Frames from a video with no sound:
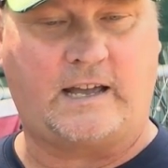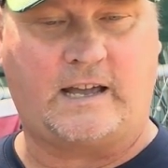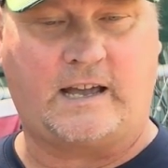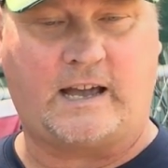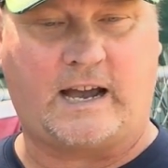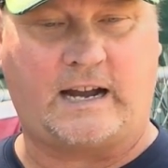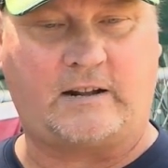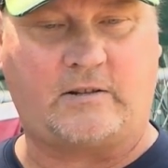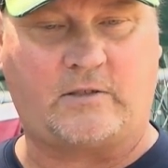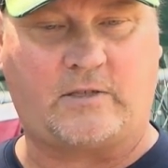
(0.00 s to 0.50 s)

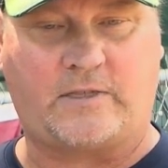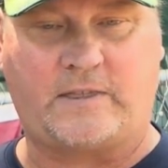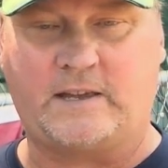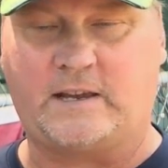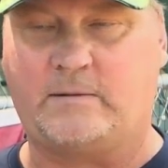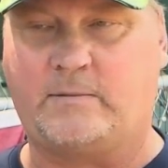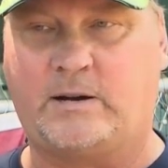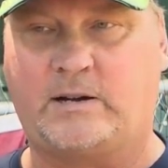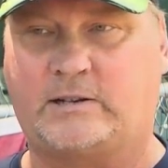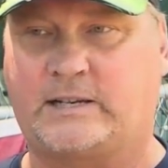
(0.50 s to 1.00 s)
I don't think
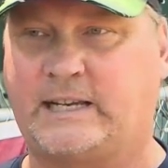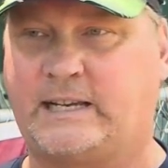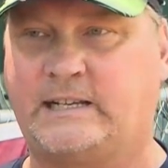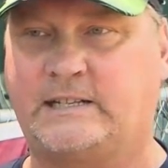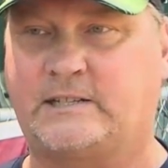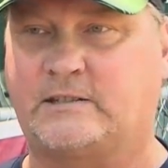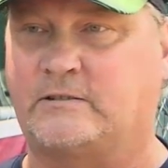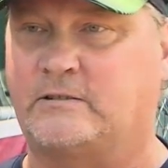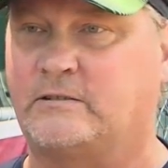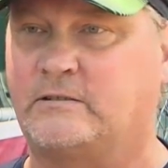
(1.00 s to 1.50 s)
about
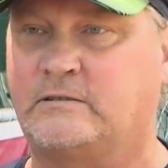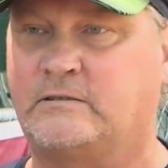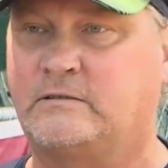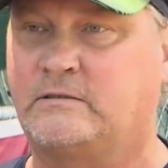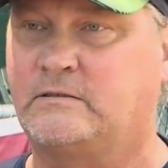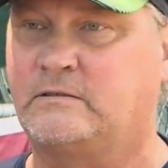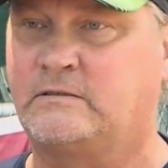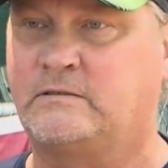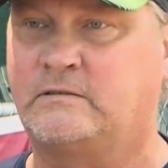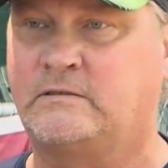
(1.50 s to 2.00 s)
cancer.
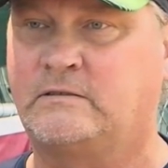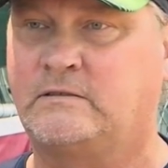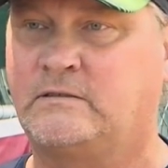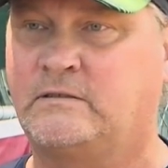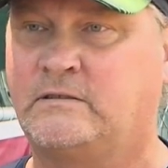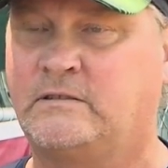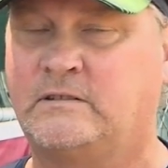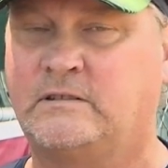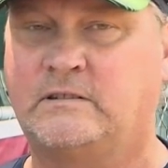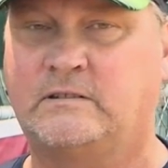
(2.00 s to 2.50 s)

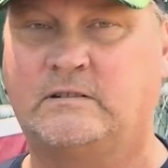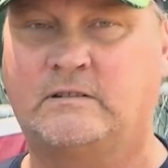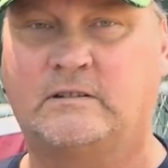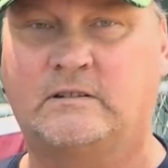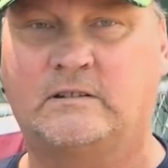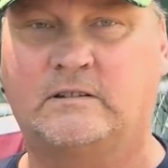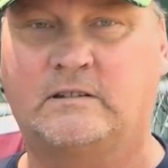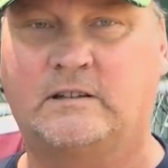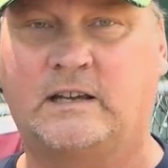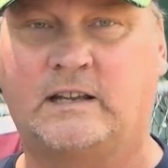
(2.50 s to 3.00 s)

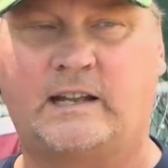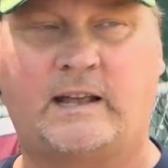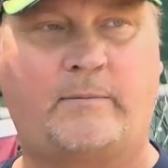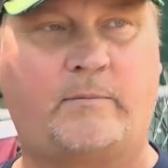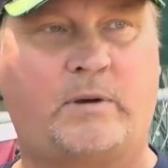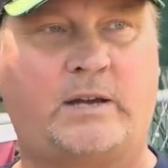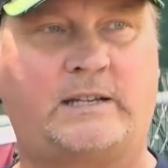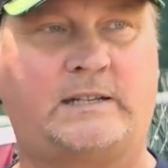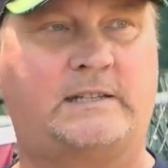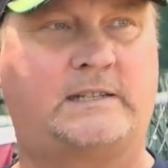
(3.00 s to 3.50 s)
And that
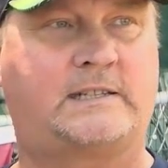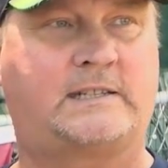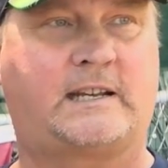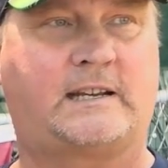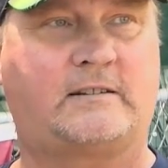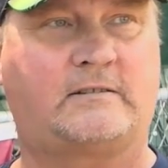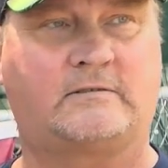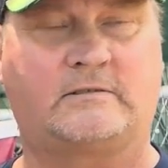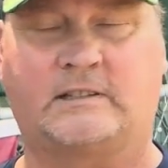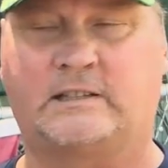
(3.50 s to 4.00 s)
might
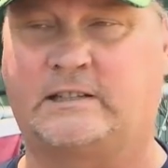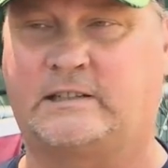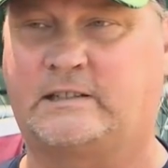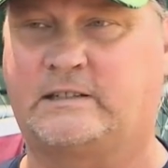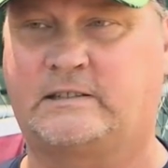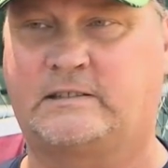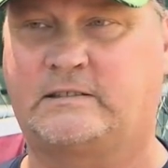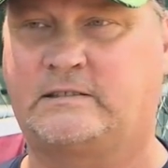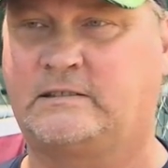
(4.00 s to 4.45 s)
sound like.